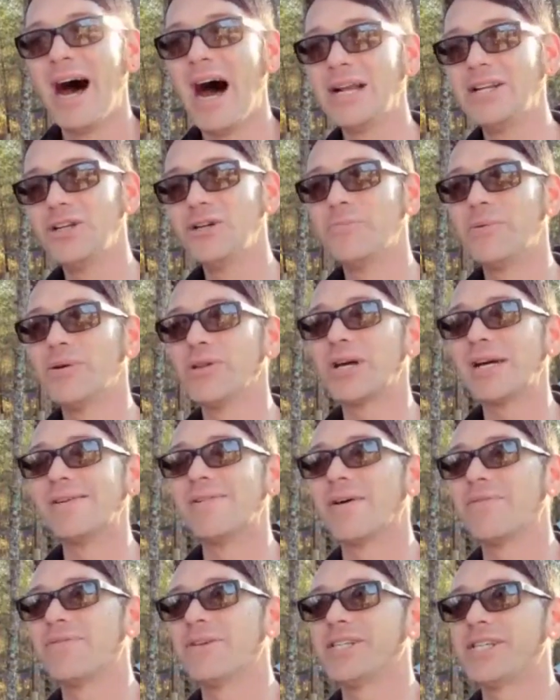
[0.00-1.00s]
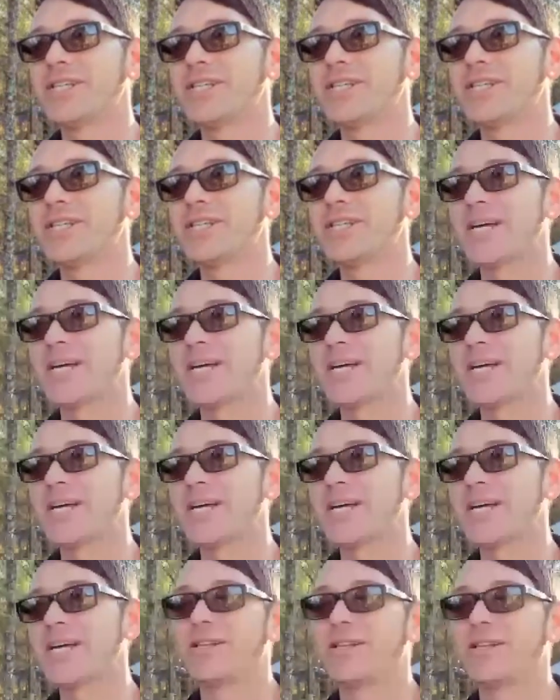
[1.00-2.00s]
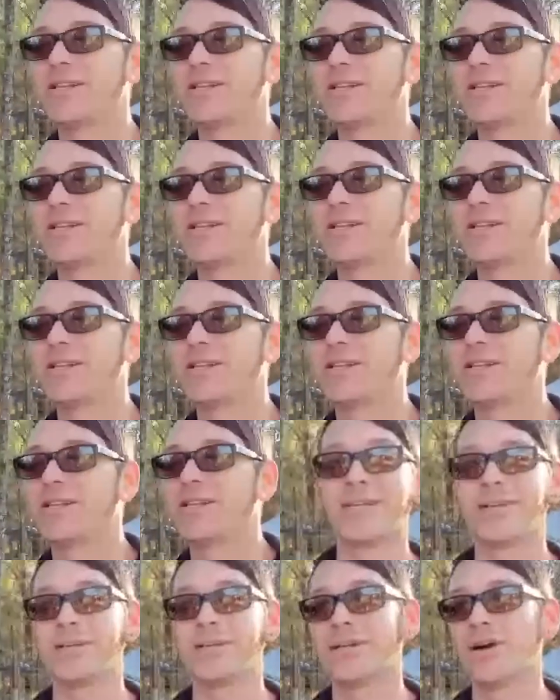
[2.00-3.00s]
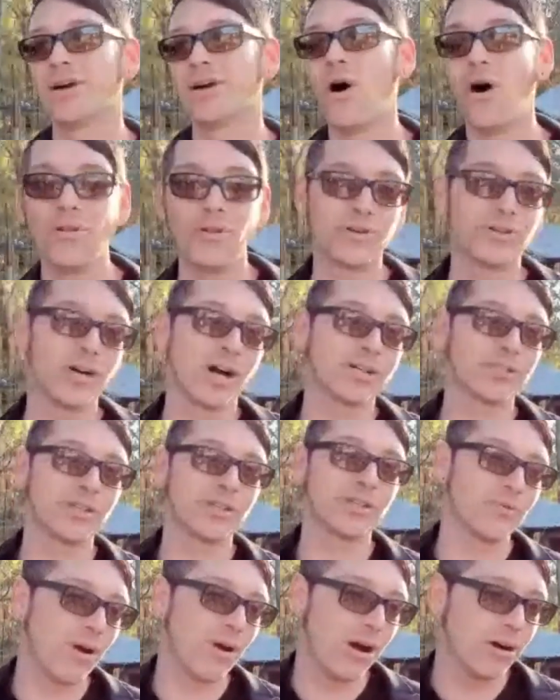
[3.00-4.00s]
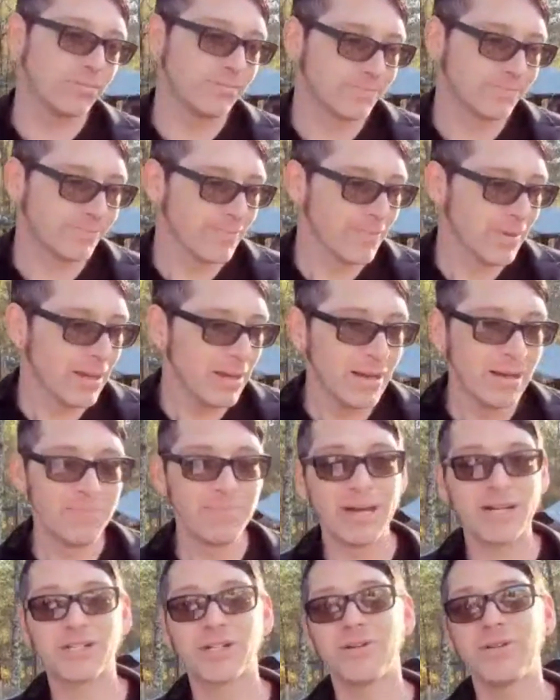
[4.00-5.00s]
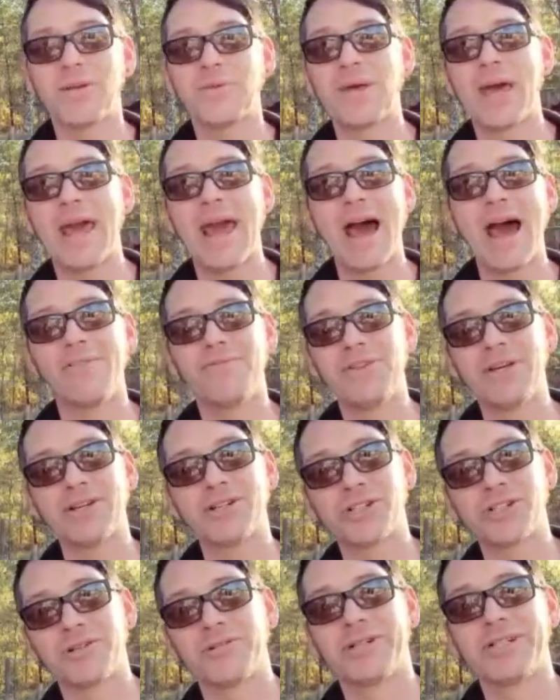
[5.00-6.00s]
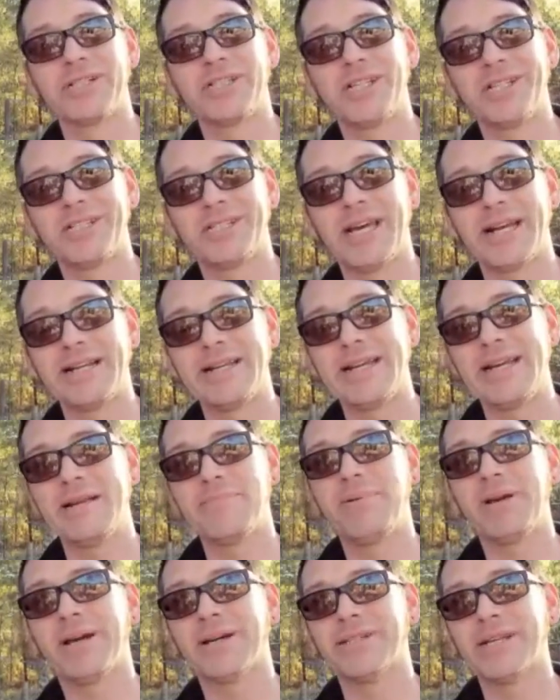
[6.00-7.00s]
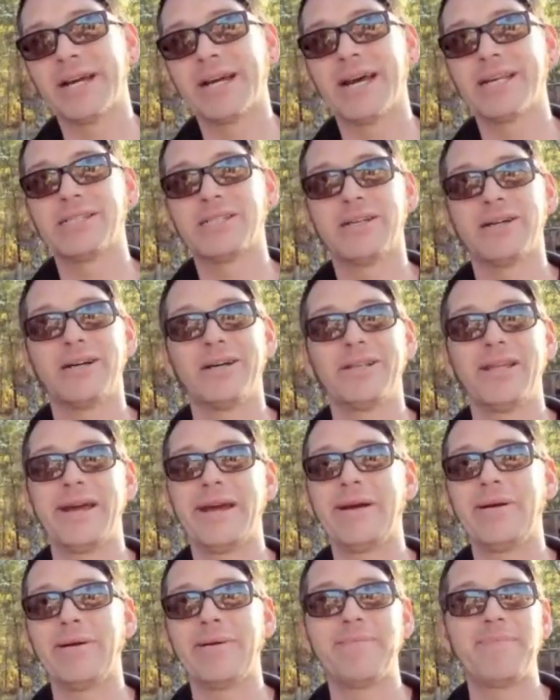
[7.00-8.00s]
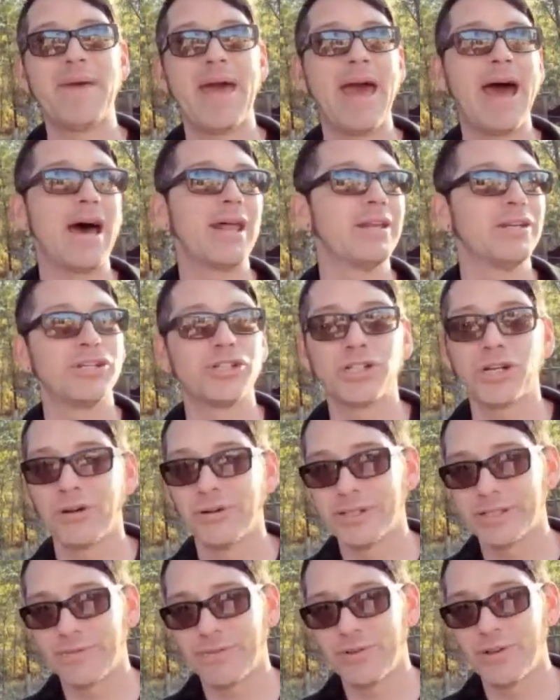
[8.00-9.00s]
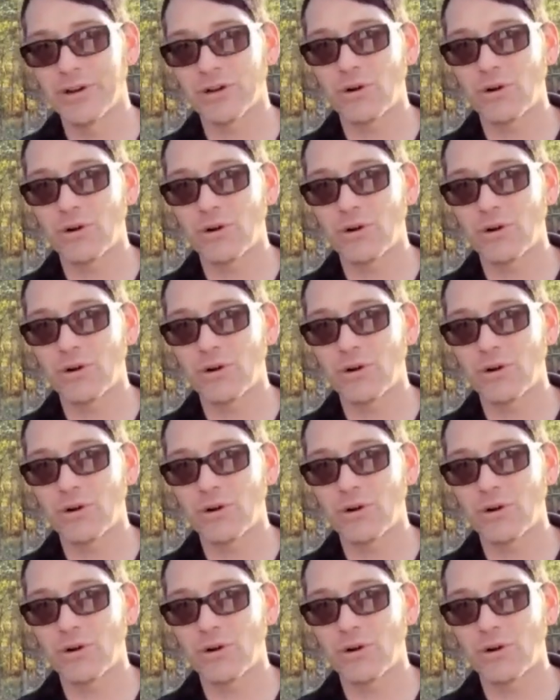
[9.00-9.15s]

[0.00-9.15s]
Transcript: I do believe that this has a lot more to do with them wanting to get, all their ducks in a row. Make sure that they have the insurances they need, because I guess they had insurance for their